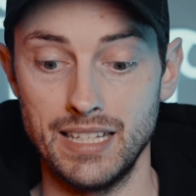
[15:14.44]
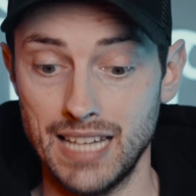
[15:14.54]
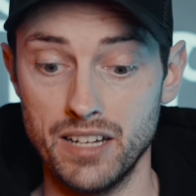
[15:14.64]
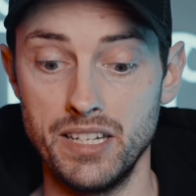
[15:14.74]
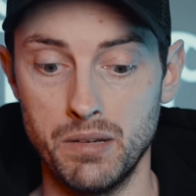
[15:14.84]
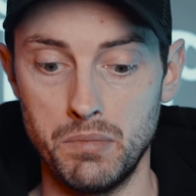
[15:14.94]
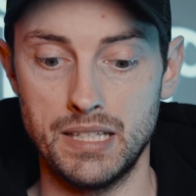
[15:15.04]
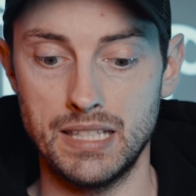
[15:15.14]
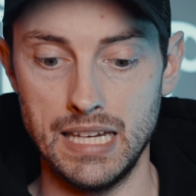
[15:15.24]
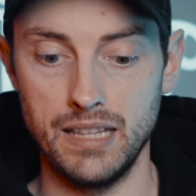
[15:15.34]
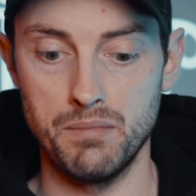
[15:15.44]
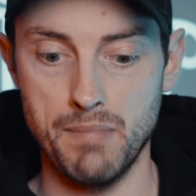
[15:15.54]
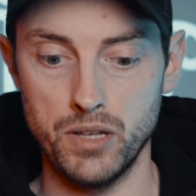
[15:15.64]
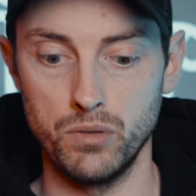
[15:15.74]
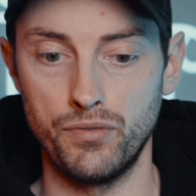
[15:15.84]
it actually can be seen the
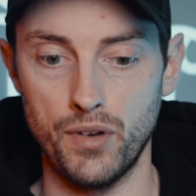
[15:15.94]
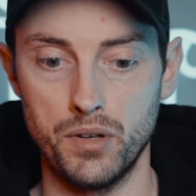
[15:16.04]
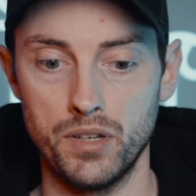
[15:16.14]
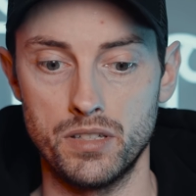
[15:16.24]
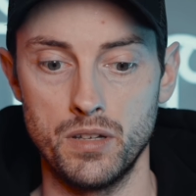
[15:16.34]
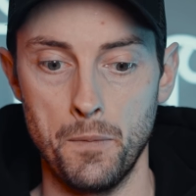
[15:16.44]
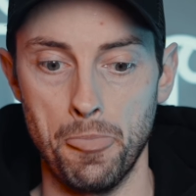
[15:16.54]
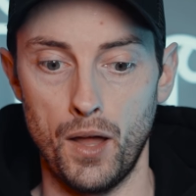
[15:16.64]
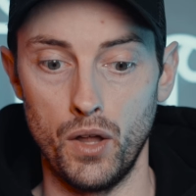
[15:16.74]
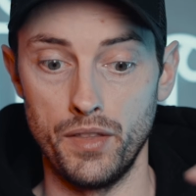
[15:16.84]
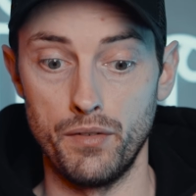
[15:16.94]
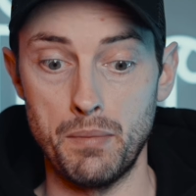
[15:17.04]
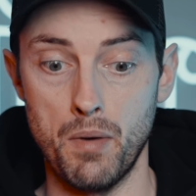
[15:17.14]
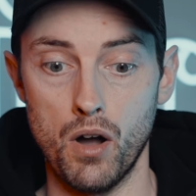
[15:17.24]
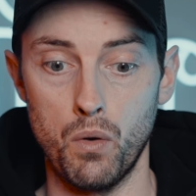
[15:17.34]
manual focus on the
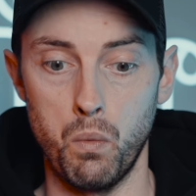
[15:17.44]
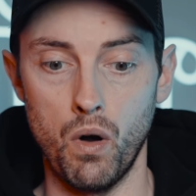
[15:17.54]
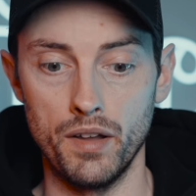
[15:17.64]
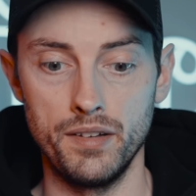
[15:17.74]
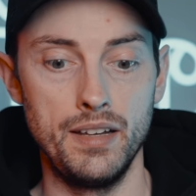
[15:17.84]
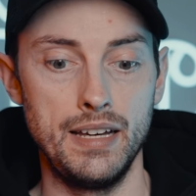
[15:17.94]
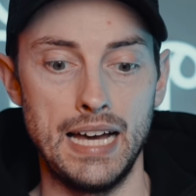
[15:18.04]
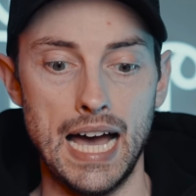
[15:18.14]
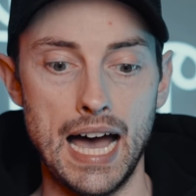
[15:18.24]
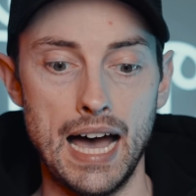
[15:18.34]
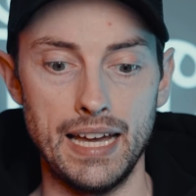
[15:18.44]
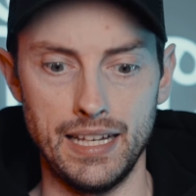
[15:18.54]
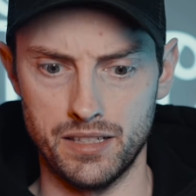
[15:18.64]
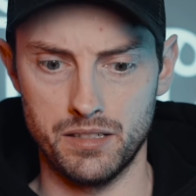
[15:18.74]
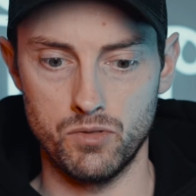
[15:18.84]
Mark I
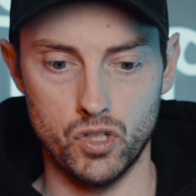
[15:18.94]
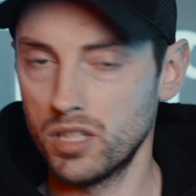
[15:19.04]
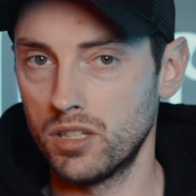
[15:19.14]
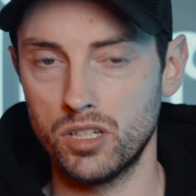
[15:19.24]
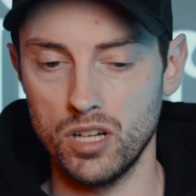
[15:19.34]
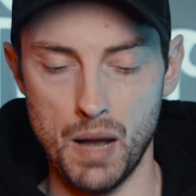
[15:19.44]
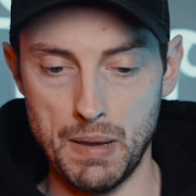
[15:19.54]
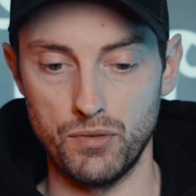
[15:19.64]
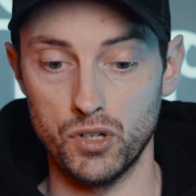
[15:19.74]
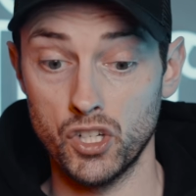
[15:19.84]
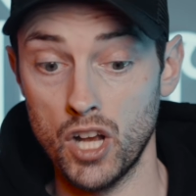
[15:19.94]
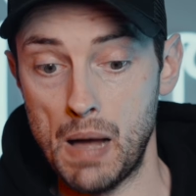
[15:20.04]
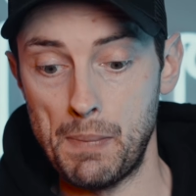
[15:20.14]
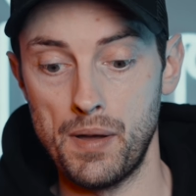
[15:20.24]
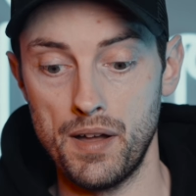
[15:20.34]
is just as sharp, if not
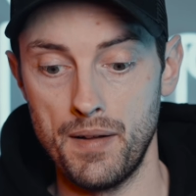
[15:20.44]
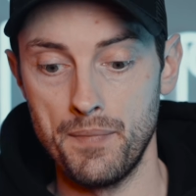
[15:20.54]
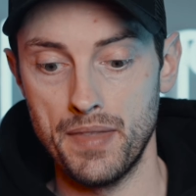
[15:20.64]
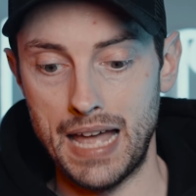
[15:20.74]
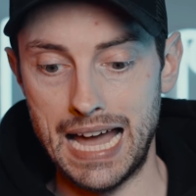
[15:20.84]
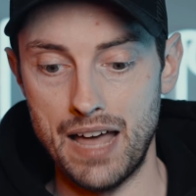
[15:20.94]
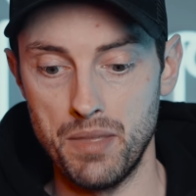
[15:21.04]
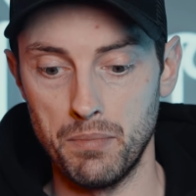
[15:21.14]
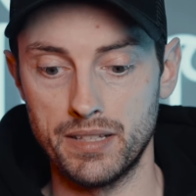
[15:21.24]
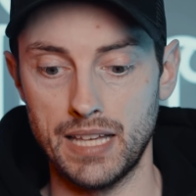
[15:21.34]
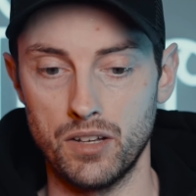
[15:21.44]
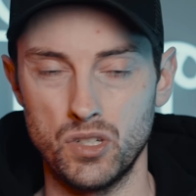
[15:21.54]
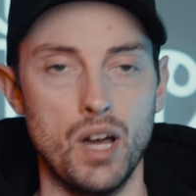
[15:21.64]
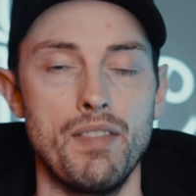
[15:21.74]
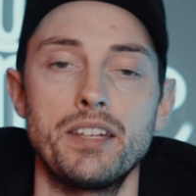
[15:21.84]
sharper, than my second
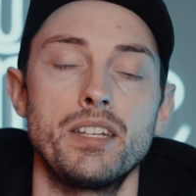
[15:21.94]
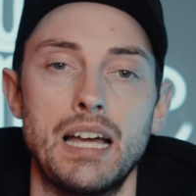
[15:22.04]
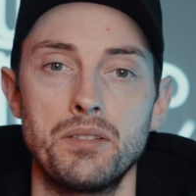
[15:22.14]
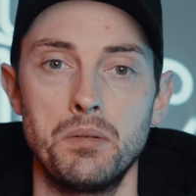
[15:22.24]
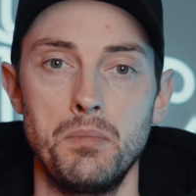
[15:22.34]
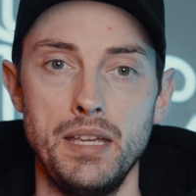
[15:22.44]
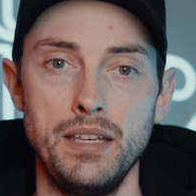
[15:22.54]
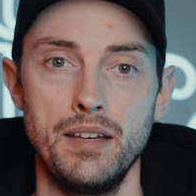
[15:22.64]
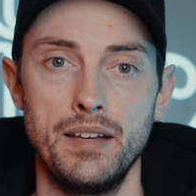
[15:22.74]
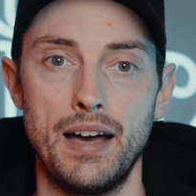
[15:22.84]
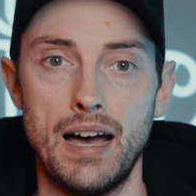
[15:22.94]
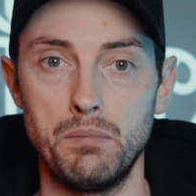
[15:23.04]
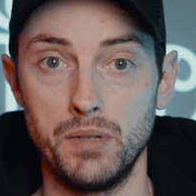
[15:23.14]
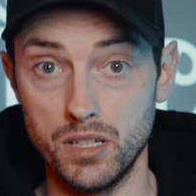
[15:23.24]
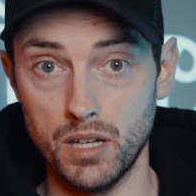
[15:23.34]
shot. And that's just down to me
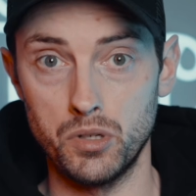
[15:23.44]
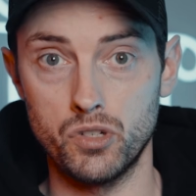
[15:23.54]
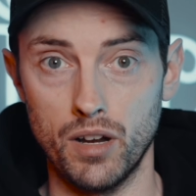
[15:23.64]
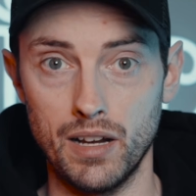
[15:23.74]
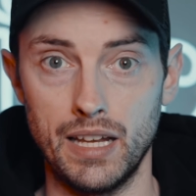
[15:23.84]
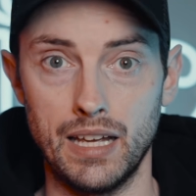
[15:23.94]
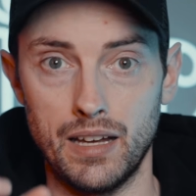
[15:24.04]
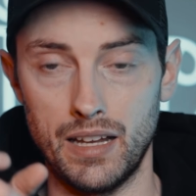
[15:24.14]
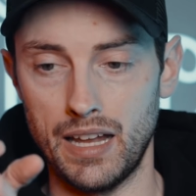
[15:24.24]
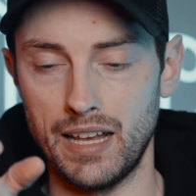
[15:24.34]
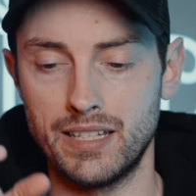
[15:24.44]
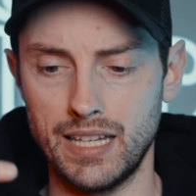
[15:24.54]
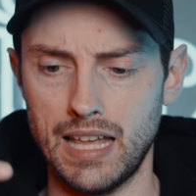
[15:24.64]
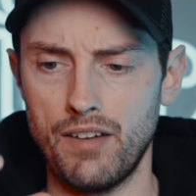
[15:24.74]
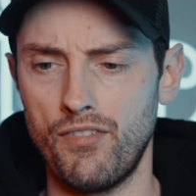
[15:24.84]
because I was struggling, and I
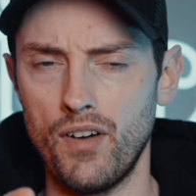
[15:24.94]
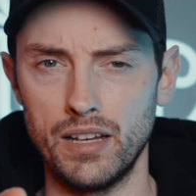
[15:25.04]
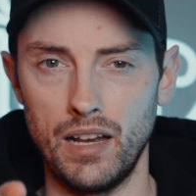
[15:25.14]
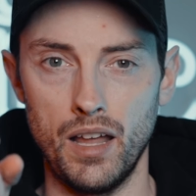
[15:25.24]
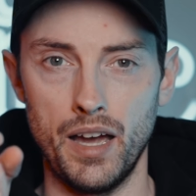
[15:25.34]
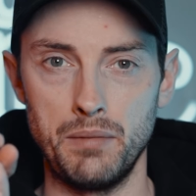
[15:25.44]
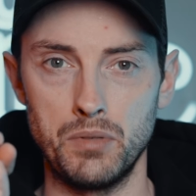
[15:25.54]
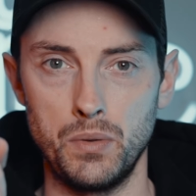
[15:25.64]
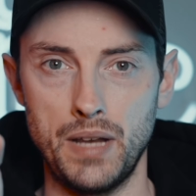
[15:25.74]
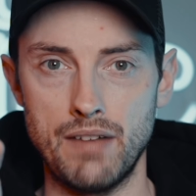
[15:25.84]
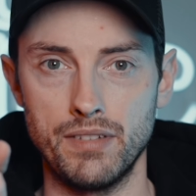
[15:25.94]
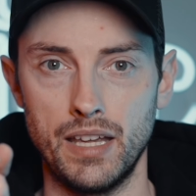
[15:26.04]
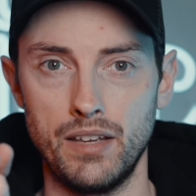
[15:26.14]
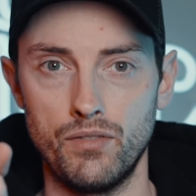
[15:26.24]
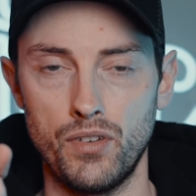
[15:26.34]
said that fine line between having
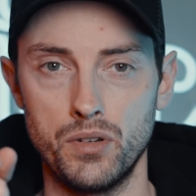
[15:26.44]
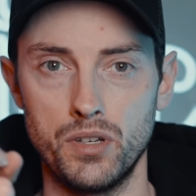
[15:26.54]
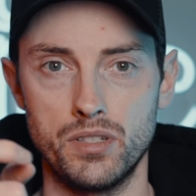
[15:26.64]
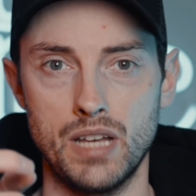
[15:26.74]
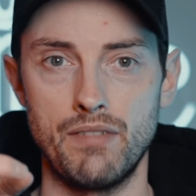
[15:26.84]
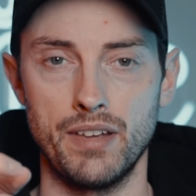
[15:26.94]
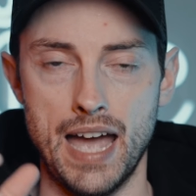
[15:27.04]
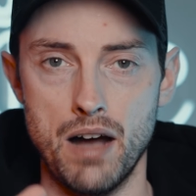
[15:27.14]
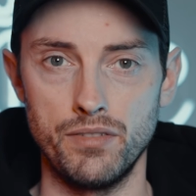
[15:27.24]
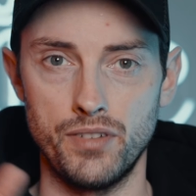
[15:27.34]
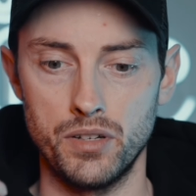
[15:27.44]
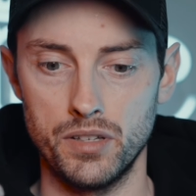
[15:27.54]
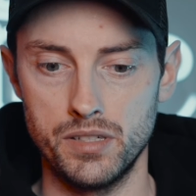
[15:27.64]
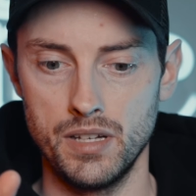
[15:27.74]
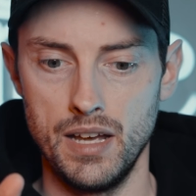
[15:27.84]
it in focus and having it out of
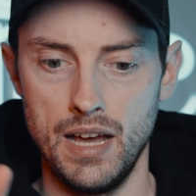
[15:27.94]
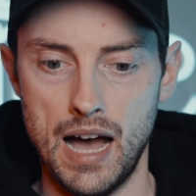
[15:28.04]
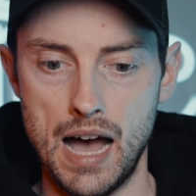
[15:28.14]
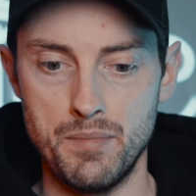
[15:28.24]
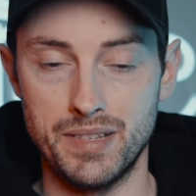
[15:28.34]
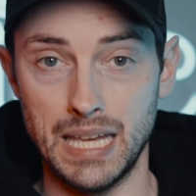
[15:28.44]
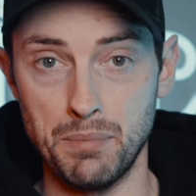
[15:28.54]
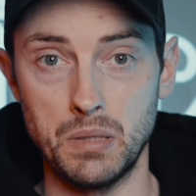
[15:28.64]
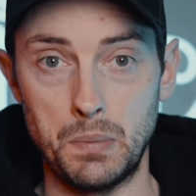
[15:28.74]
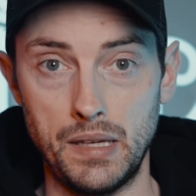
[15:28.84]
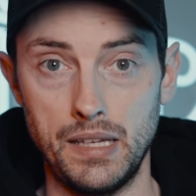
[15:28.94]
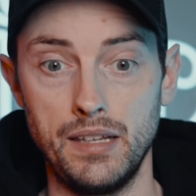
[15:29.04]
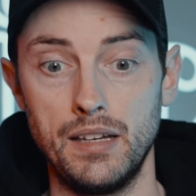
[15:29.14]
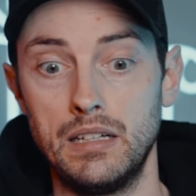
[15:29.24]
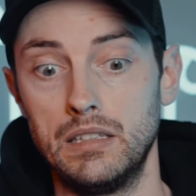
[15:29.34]
focus seemed to be